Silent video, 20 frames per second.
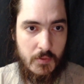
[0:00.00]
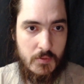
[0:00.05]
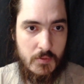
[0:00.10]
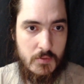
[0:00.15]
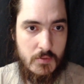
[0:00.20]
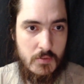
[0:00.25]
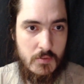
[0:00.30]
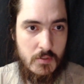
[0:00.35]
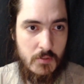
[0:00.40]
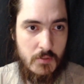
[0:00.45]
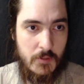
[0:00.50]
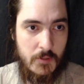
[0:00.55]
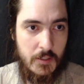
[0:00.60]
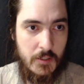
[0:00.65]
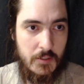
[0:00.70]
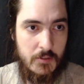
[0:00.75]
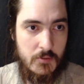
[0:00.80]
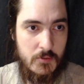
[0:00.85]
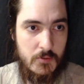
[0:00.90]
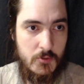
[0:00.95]
See if I
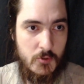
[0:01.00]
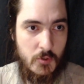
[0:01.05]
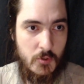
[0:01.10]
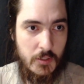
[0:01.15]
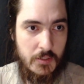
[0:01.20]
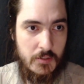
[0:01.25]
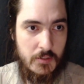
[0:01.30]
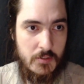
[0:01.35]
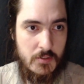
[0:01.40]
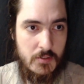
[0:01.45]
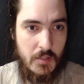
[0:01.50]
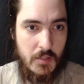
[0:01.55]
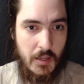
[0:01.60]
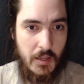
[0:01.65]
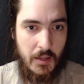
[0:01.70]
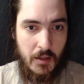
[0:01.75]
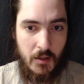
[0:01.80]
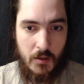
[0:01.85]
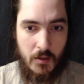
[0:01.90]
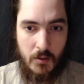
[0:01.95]
can shrink this
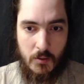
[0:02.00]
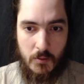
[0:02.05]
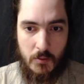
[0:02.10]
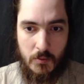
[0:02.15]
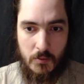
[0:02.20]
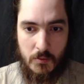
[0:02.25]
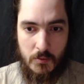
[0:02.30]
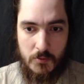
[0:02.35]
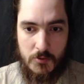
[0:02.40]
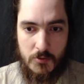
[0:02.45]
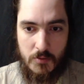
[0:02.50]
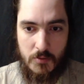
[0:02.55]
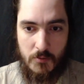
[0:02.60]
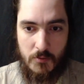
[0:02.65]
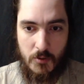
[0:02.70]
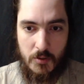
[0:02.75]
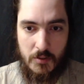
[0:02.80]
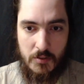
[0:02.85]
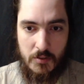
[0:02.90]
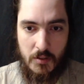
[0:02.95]
down. Should have
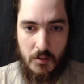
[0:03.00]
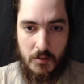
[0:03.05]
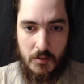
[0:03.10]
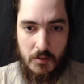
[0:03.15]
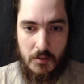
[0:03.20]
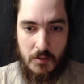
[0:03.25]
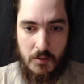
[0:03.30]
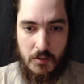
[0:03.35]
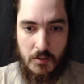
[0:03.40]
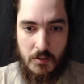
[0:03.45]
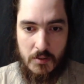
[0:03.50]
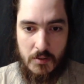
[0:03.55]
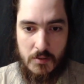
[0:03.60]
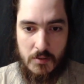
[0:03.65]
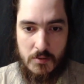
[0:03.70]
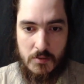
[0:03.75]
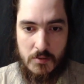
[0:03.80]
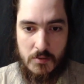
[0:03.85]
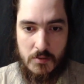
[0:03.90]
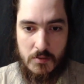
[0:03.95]
already done
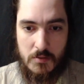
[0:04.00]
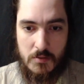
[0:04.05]
this.